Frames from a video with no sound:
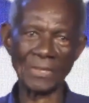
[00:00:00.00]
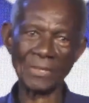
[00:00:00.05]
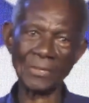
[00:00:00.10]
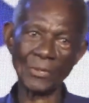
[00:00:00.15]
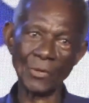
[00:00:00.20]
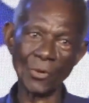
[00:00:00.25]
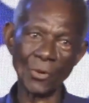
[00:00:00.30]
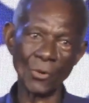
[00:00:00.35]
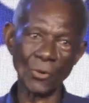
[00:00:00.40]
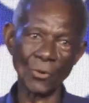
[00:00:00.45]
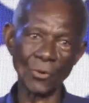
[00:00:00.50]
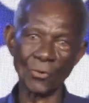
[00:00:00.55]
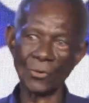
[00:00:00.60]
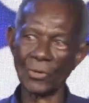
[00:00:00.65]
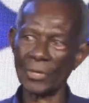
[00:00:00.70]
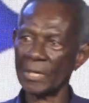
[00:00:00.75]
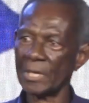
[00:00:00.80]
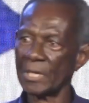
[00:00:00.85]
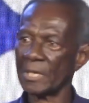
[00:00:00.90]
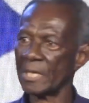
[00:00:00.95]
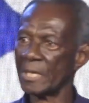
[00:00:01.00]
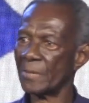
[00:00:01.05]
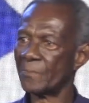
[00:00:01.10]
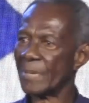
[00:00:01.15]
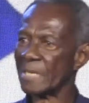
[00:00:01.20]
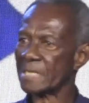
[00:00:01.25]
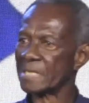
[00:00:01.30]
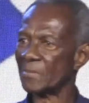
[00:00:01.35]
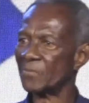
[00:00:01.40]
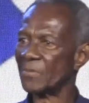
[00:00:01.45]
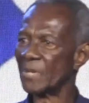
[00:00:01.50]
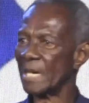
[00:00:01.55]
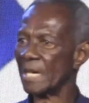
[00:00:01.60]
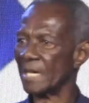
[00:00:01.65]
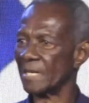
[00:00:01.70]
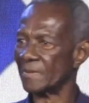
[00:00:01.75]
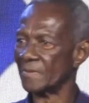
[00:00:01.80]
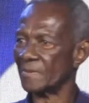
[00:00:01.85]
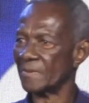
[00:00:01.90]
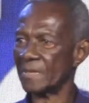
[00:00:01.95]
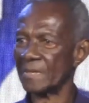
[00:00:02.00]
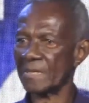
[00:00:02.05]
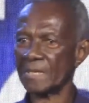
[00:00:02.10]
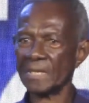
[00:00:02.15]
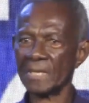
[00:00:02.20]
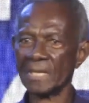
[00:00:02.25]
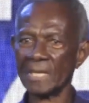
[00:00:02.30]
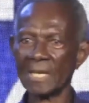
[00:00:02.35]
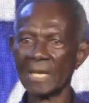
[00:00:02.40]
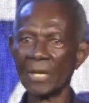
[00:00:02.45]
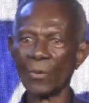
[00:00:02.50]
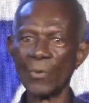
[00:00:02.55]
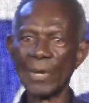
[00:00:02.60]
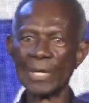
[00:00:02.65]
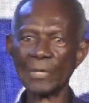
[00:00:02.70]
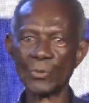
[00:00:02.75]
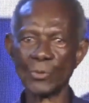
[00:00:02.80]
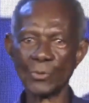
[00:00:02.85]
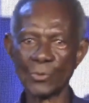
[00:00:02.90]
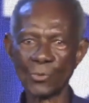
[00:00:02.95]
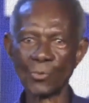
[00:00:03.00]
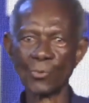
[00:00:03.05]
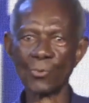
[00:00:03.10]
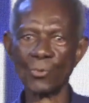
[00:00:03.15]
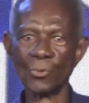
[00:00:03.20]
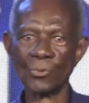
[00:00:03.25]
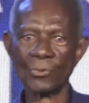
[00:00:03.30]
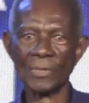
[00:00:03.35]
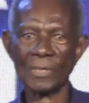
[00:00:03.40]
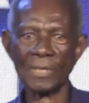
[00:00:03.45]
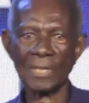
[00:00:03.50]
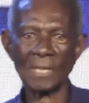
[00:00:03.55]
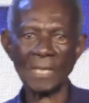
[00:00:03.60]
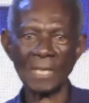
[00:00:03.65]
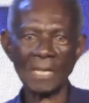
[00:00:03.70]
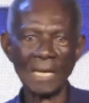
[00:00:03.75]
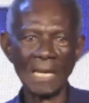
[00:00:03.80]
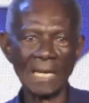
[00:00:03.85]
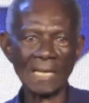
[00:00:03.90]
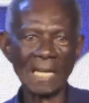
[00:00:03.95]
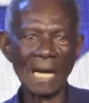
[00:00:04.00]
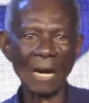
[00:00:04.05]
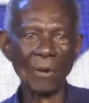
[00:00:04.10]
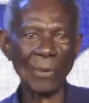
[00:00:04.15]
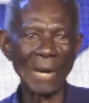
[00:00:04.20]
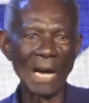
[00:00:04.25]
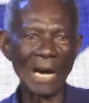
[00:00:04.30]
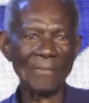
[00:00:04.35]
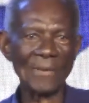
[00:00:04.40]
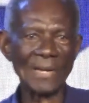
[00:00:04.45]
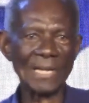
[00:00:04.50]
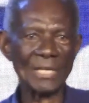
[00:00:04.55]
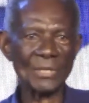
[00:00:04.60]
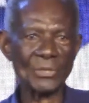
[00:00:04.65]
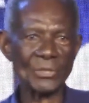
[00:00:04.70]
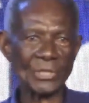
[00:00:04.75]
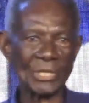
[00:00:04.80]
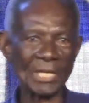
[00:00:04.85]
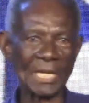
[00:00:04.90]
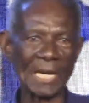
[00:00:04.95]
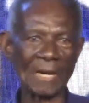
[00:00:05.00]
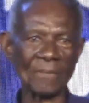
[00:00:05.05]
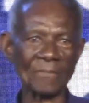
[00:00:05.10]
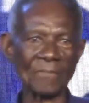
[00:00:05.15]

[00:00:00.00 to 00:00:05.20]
No, he persevered. He went to school. And now we have an engineer